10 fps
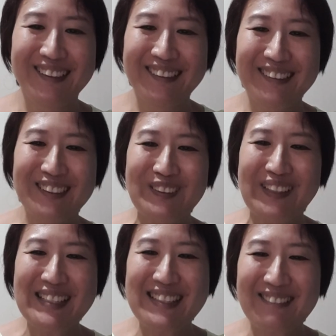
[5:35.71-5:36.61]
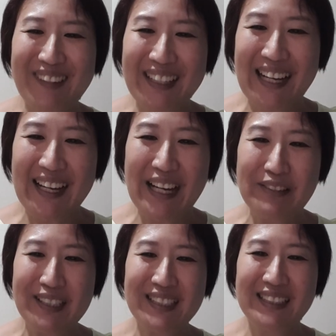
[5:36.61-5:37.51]
So that's what I have
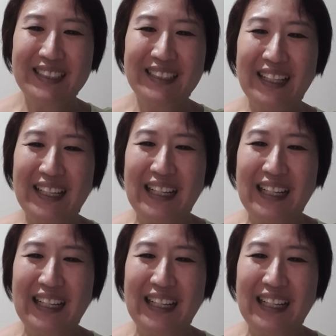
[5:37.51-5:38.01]
actually